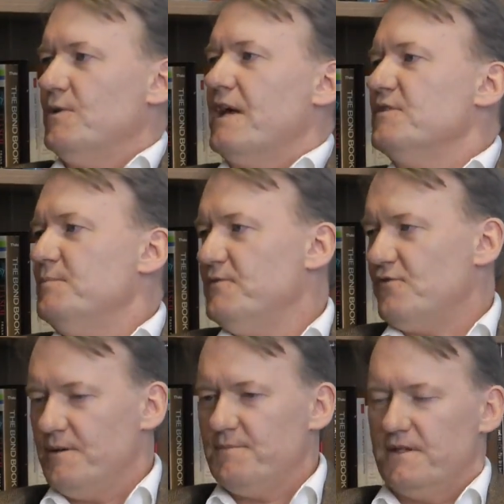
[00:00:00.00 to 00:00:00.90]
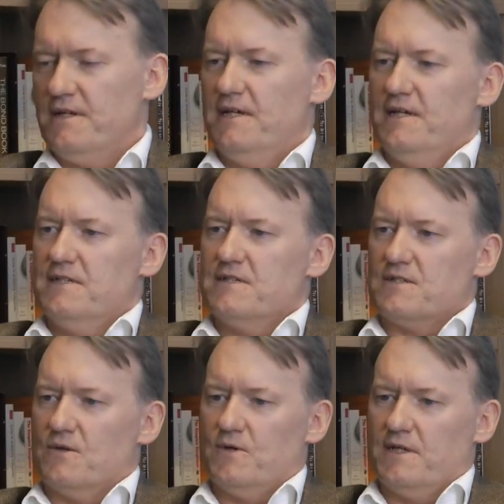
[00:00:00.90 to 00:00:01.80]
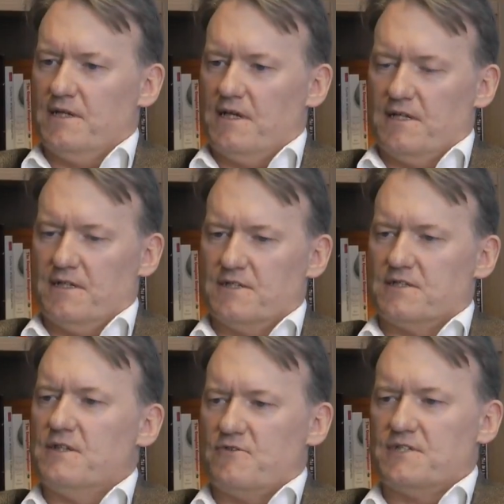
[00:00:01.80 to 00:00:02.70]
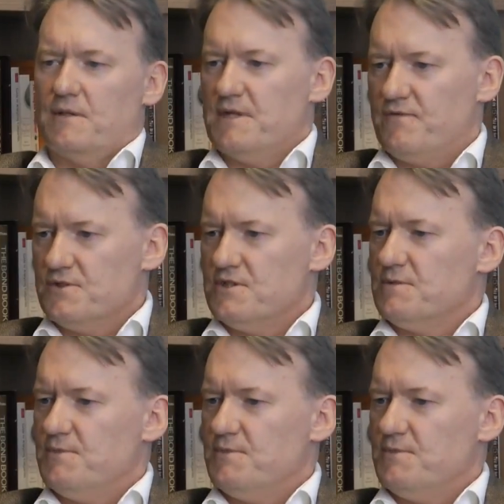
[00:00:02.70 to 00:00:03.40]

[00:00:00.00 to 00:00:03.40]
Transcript: We'll have to bid for it. But so there are some differences.